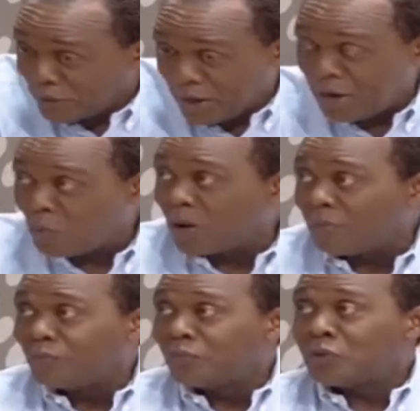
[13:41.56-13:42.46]
And they had one.
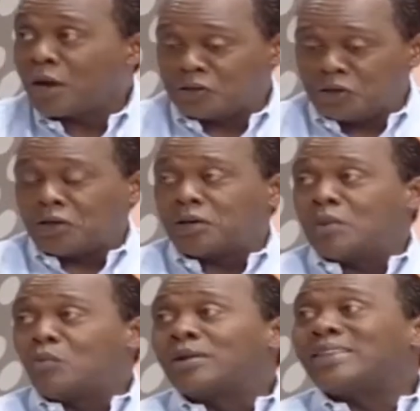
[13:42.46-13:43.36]
They're actually going to
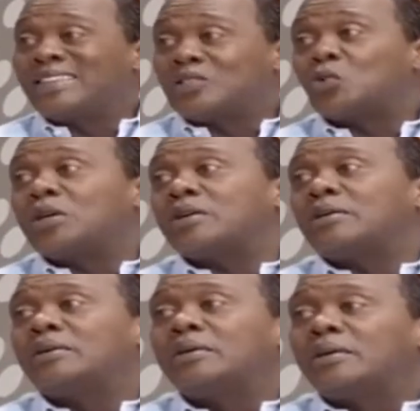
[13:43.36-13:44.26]
name one this week.
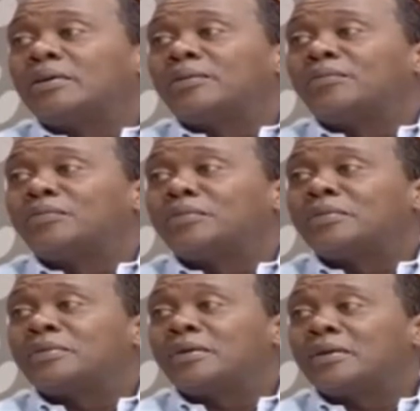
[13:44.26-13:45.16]

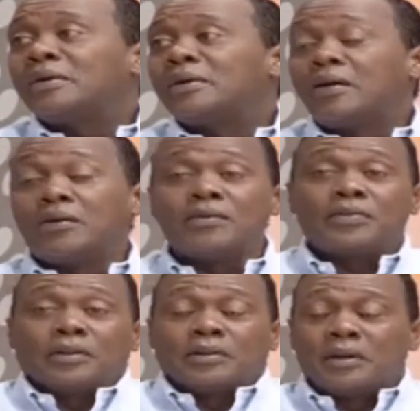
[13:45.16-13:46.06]
I don't know
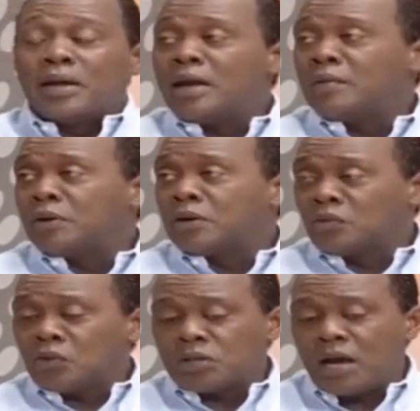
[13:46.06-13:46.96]
if they'll delay it
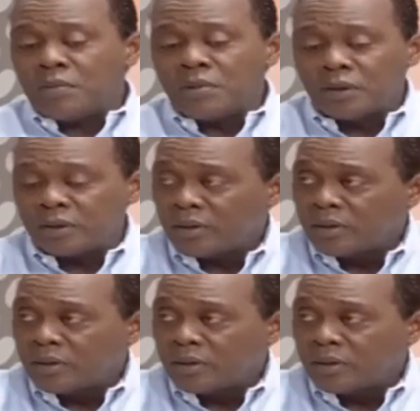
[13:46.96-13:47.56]
because of what's happened. But